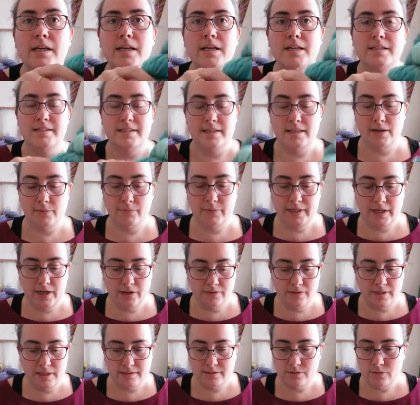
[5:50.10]
So there we
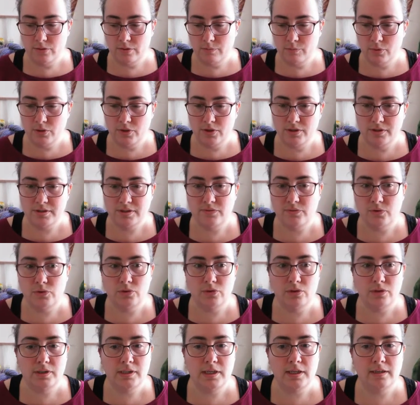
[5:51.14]
go, that's all the products
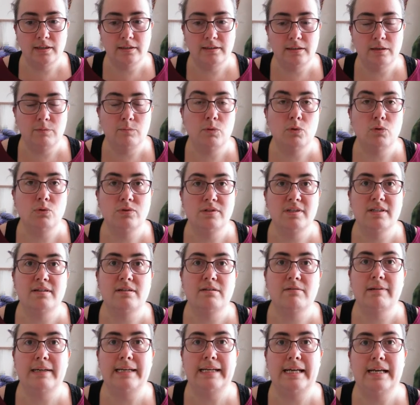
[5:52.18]
for Colour Club Quarter
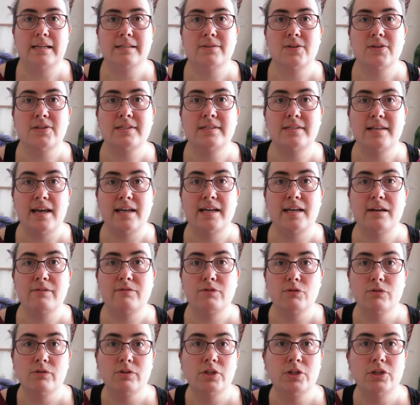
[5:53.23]
3. As I say, if
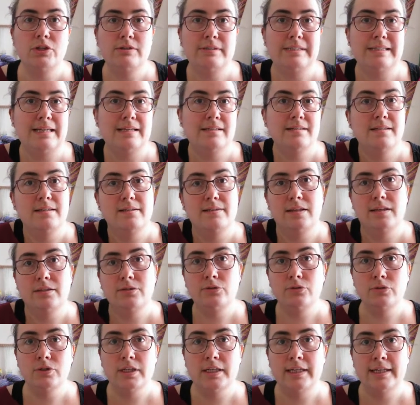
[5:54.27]
you're on the newsletter, then
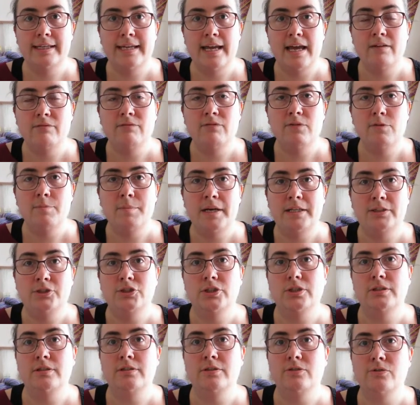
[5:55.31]
you're going to get
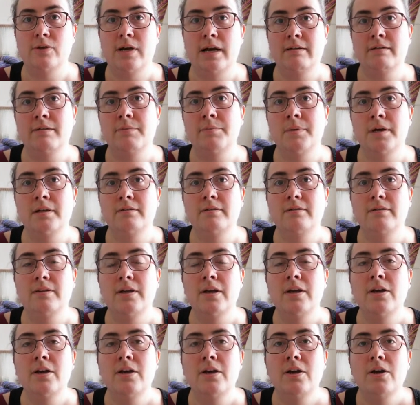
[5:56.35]
information throughout the month
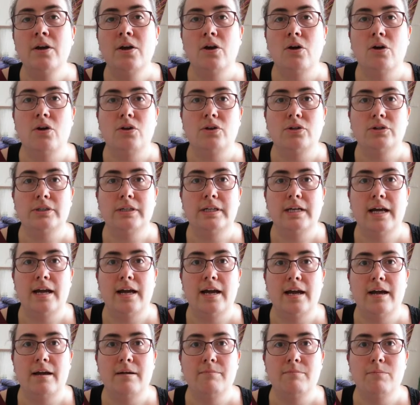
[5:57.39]

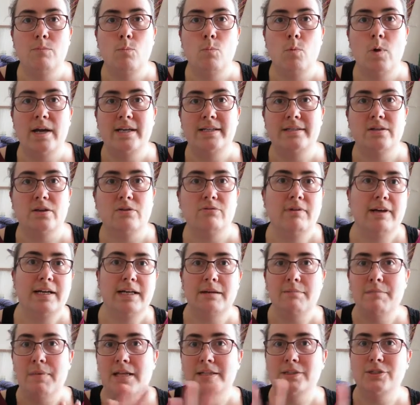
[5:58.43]
on ways I
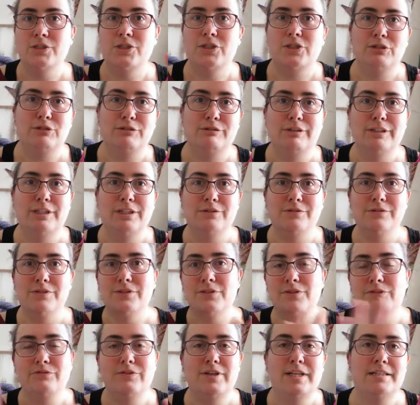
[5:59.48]
recommend to, you know,
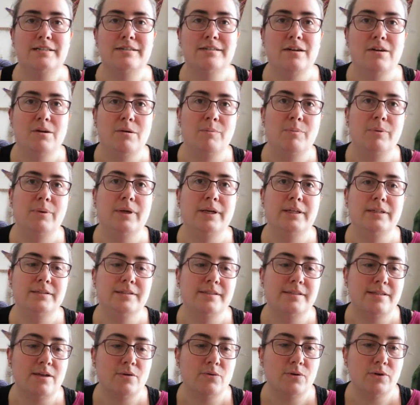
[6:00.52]
sort of knit up and
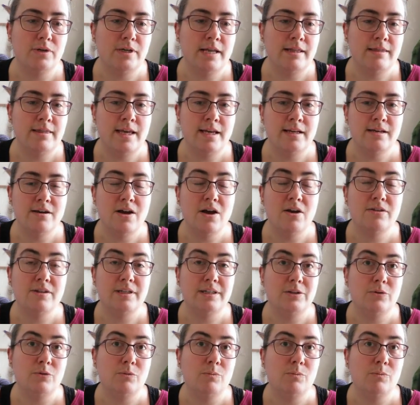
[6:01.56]
so on, and then other little